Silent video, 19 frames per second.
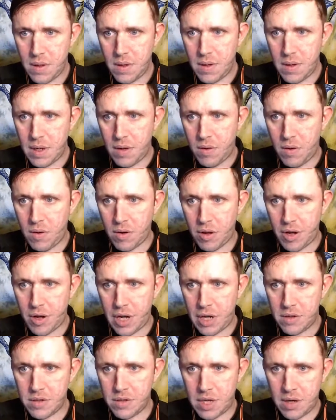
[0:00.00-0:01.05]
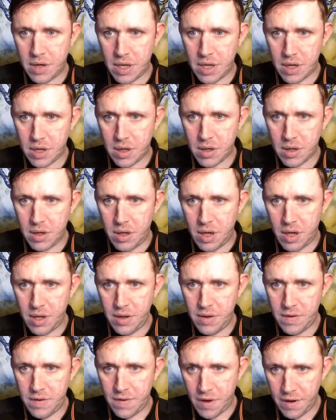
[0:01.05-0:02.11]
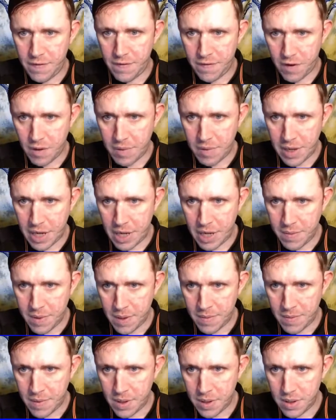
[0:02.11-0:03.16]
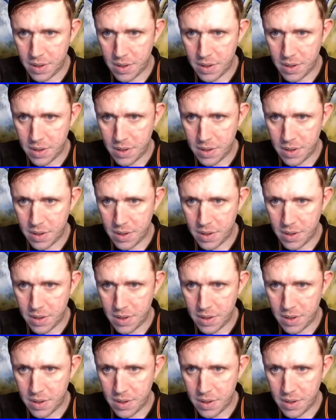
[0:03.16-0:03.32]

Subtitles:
Yeah, hold on. I'll get how far behind am I?